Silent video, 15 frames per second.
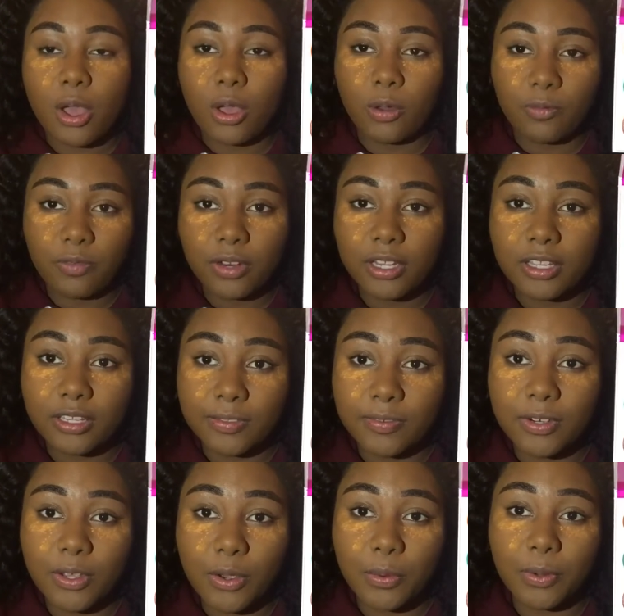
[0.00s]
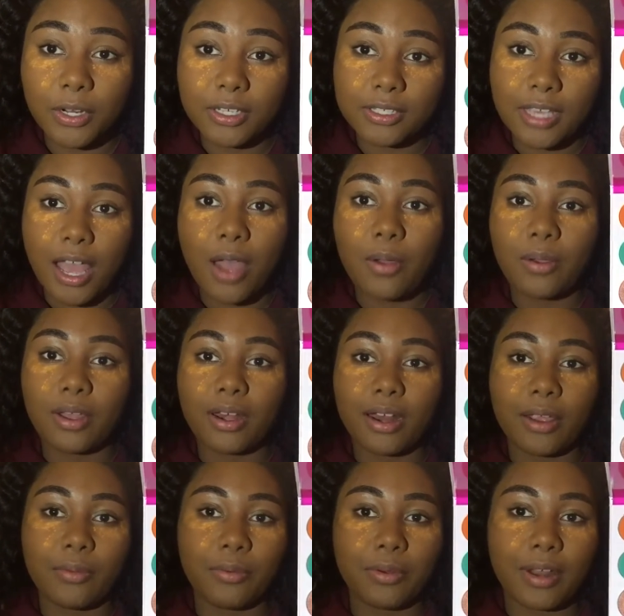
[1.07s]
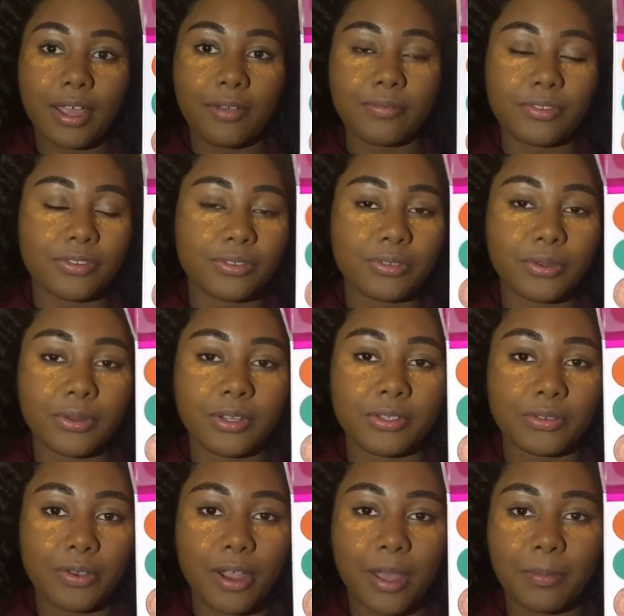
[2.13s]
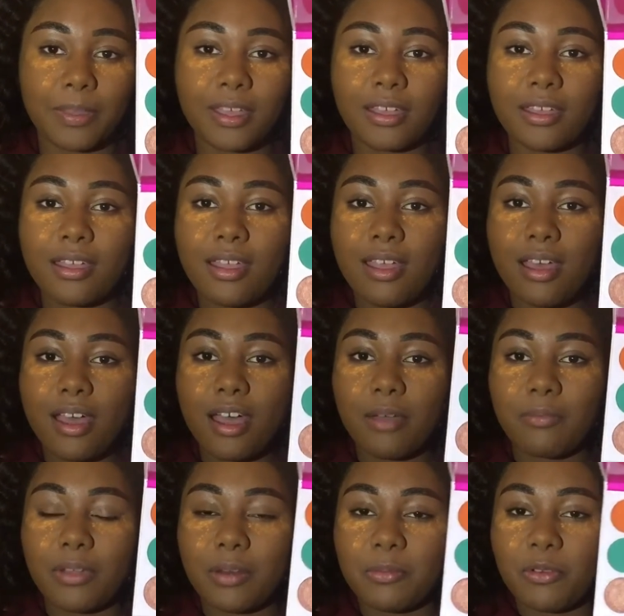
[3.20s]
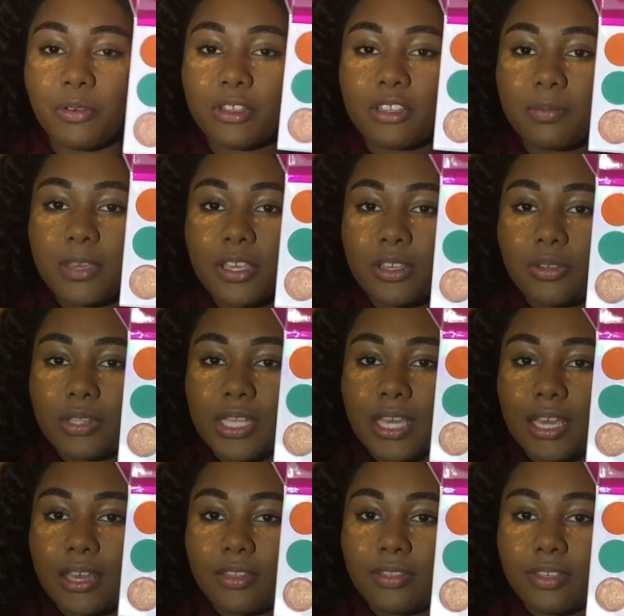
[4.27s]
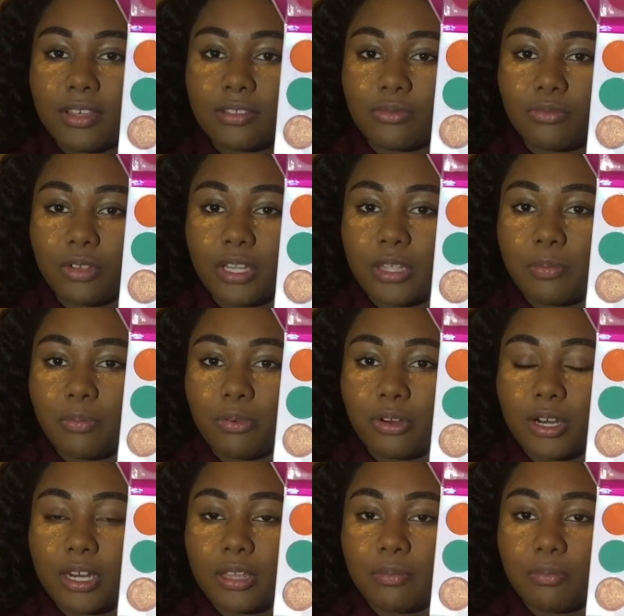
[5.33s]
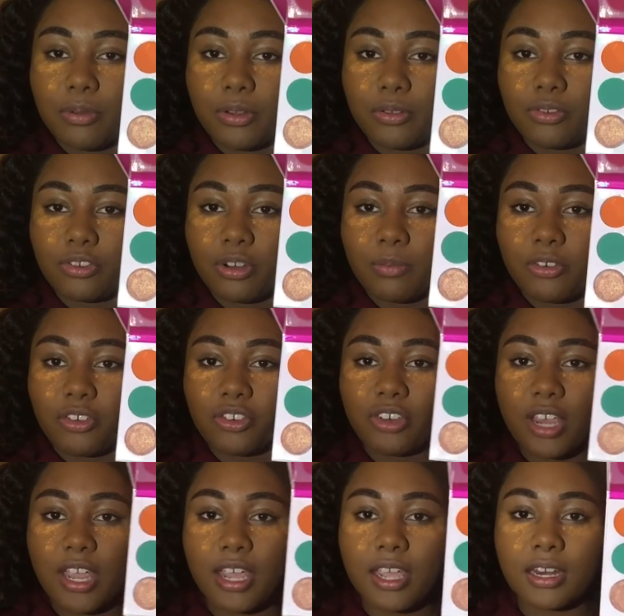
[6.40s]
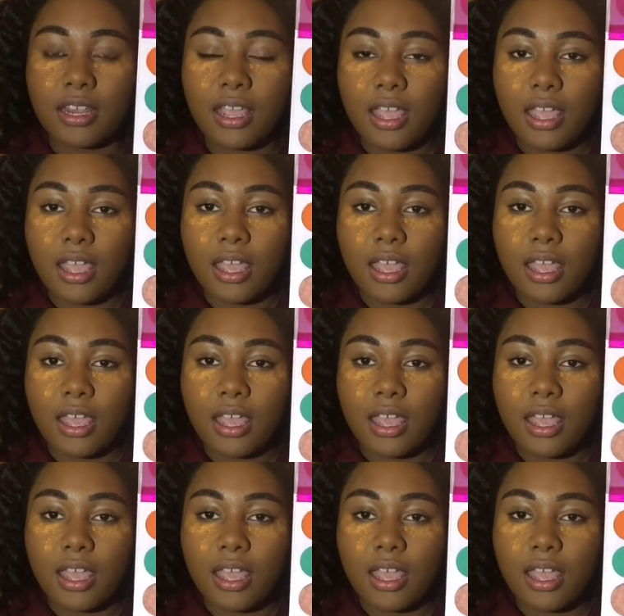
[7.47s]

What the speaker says: Hopefully this video works out and I won't have to just totally scrap it. But I'm going to be using this really pretty blue shimmer shade